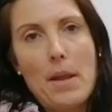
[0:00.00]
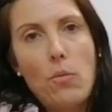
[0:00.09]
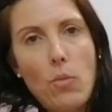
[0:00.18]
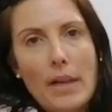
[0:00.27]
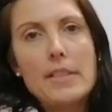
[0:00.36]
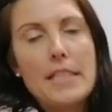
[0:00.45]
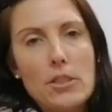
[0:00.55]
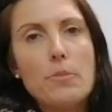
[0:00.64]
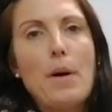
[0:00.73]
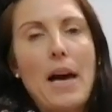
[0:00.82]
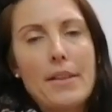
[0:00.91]
wanting
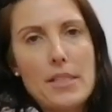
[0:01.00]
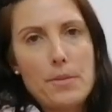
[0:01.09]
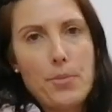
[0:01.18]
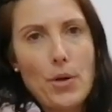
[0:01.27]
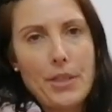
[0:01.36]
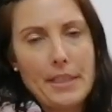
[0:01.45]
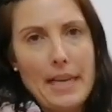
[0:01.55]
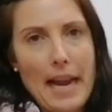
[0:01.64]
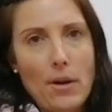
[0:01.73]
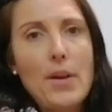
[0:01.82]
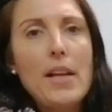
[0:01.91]
to buy this product
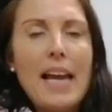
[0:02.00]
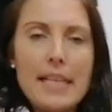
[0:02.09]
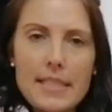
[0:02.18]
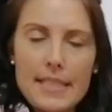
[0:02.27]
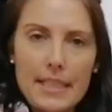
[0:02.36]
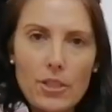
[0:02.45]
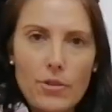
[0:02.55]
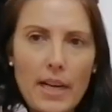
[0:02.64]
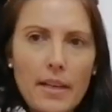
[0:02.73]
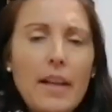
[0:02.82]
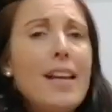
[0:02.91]
now at R6?